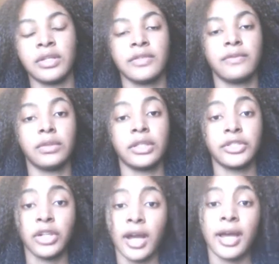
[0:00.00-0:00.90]
when it's fully
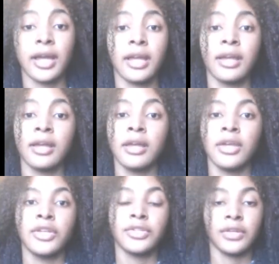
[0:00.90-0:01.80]
dry.
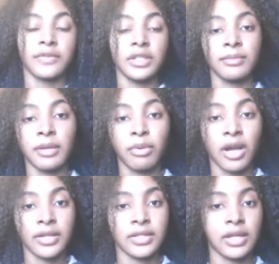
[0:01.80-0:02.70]
So you've seen my
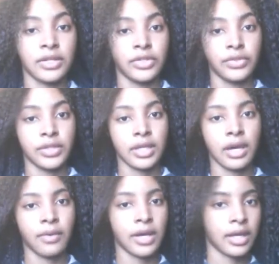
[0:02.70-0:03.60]
process, you see
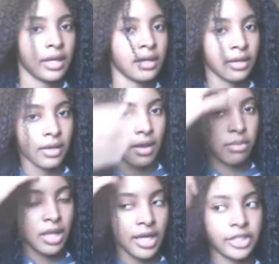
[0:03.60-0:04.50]
how I
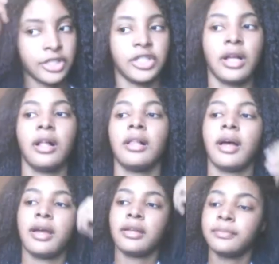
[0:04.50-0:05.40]
apply
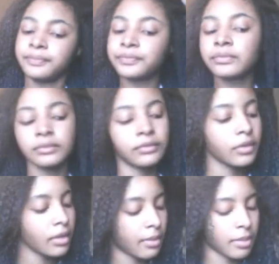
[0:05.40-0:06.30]
gel,
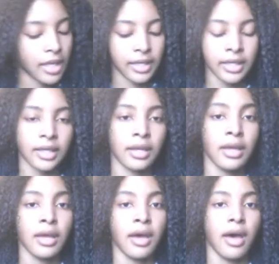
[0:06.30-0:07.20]
applying
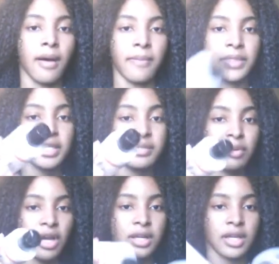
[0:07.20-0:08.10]
this
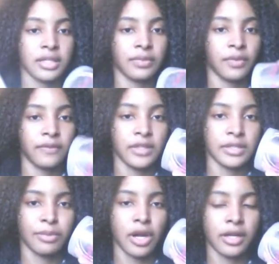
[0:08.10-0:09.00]
product with
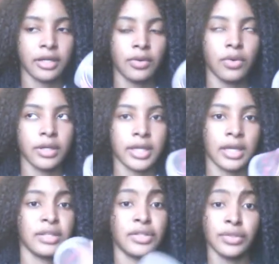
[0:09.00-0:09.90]
this product, or
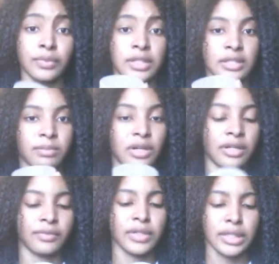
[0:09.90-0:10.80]
can't too with this
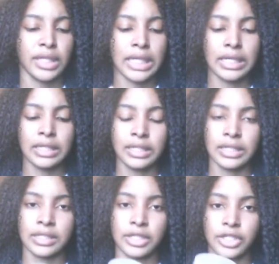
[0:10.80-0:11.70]
product. Really any
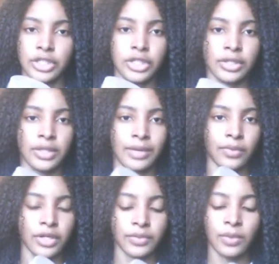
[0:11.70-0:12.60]
conditioner
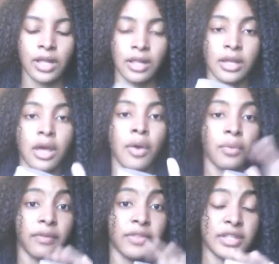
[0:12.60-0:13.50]
that works well
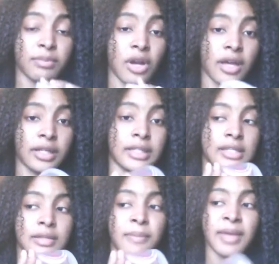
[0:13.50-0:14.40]
with this product
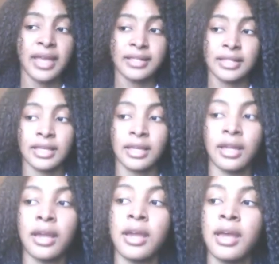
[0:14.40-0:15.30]
is
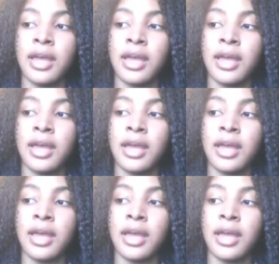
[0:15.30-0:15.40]
amazing,